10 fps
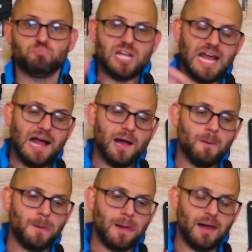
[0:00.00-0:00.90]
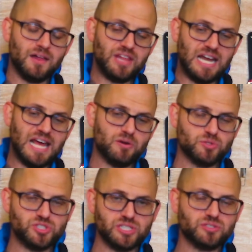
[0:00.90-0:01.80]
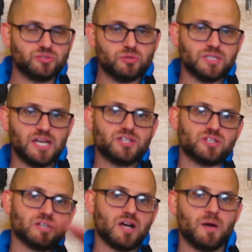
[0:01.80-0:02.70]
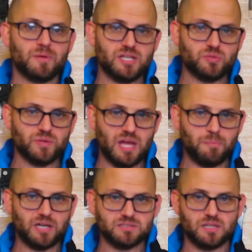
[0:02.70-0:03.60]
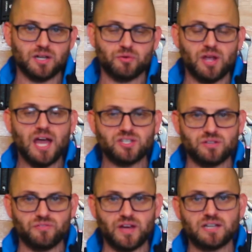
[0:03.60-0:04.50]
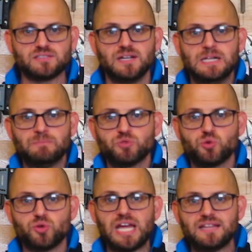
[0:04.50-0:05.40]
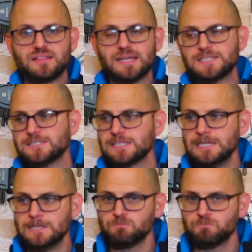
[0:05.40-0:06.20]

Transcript: and how that heterogeneous nucleation in combination with that pozzolanic reaction effect create this,